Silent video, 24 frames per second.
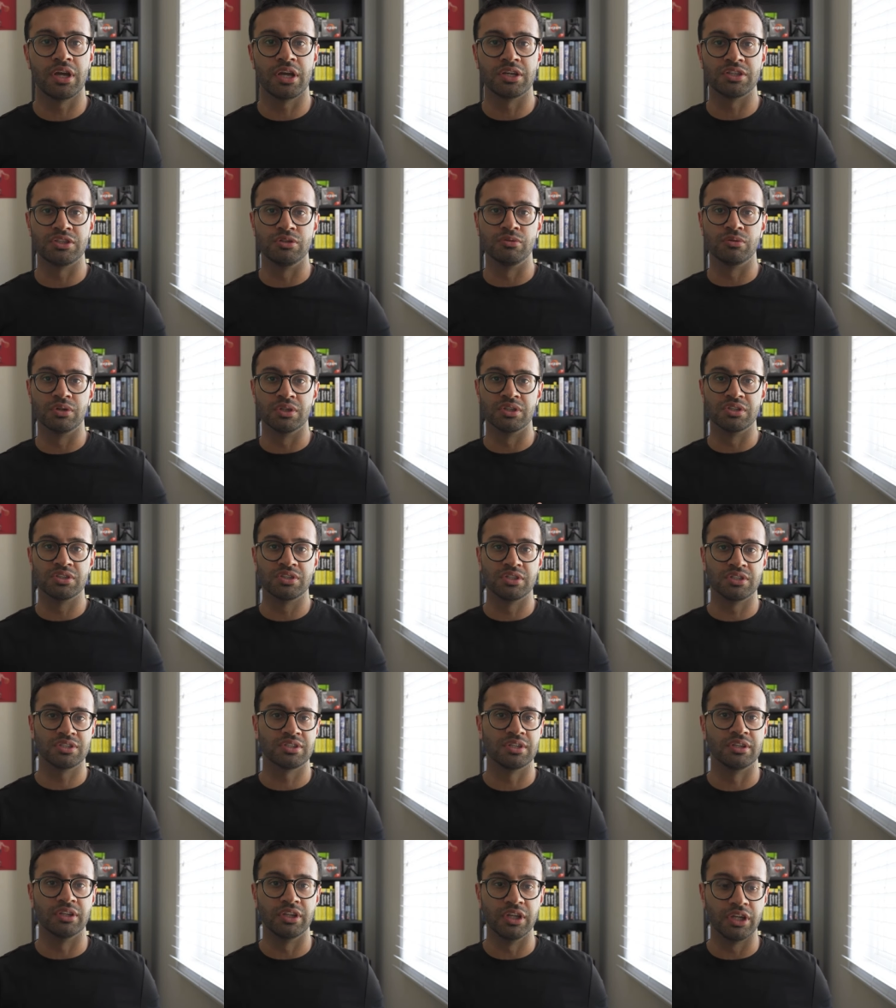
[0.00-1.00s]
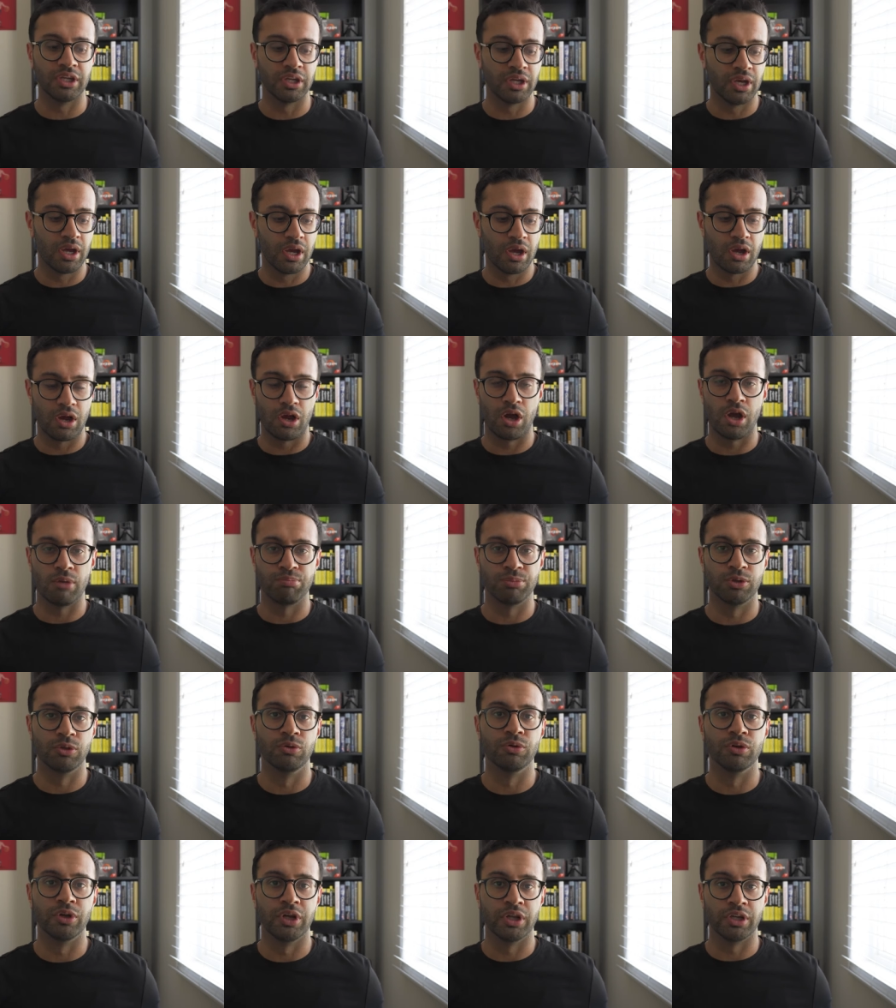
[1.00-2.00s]
as you consistently
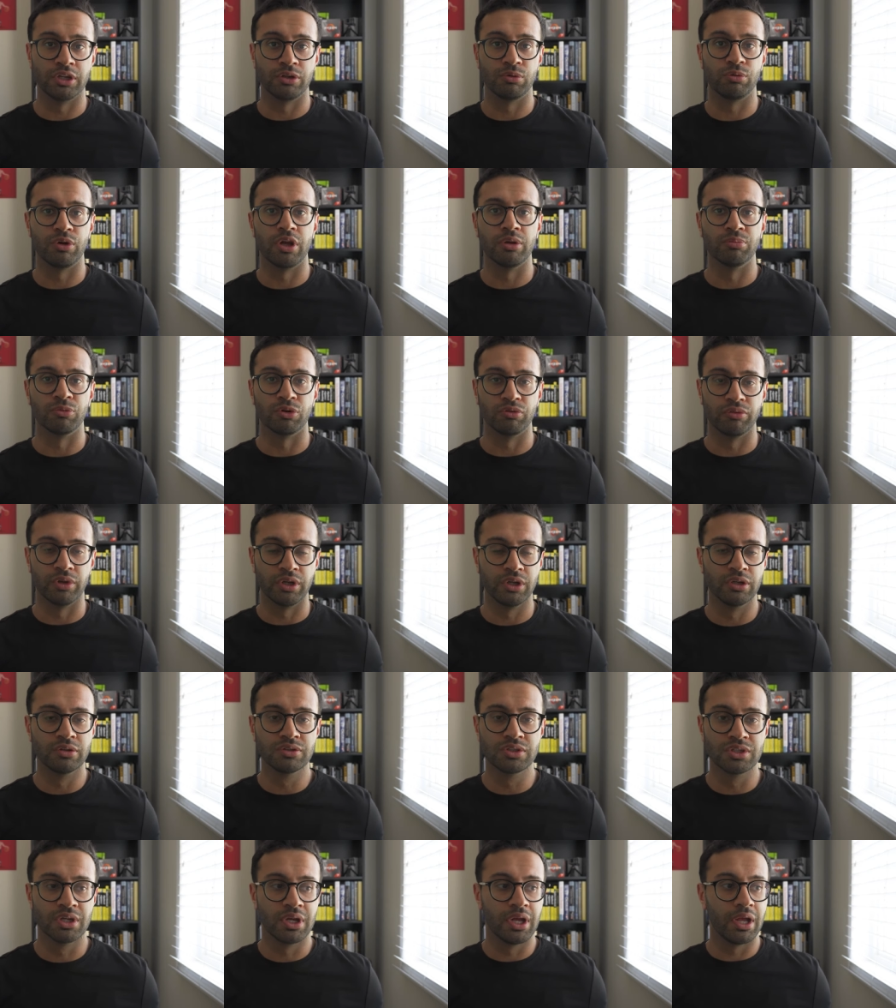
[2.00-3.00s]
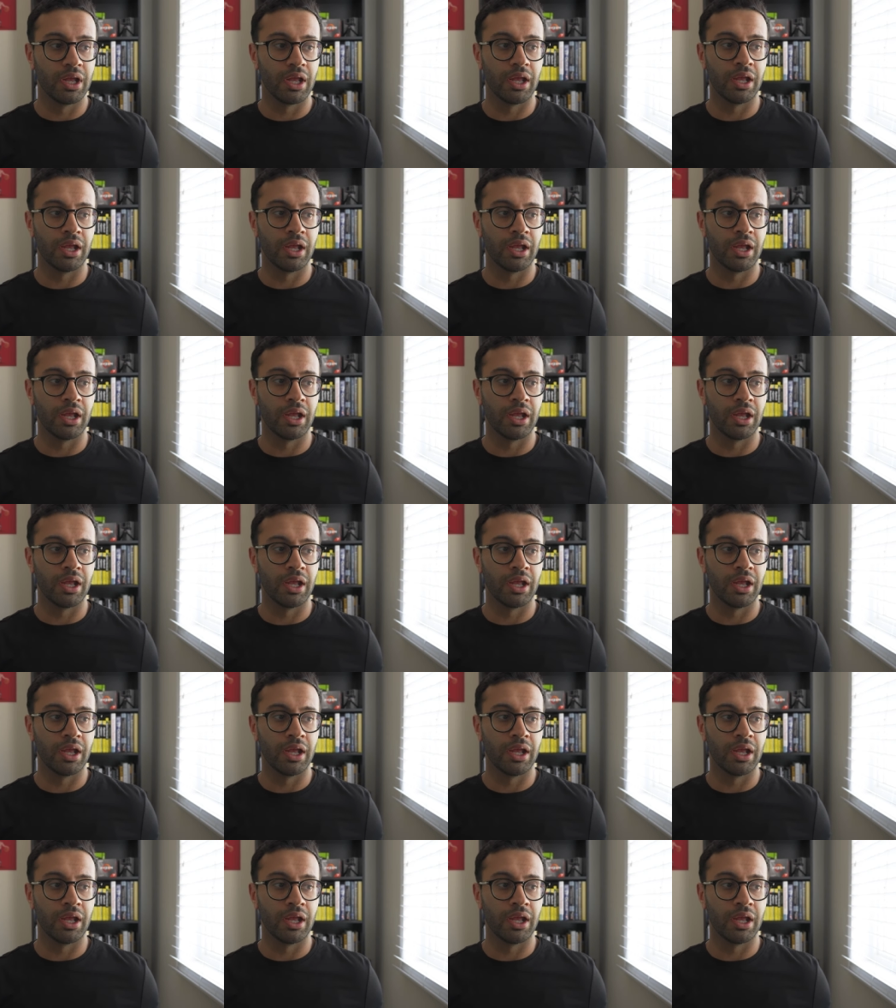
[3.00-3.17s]
upload and create more videos.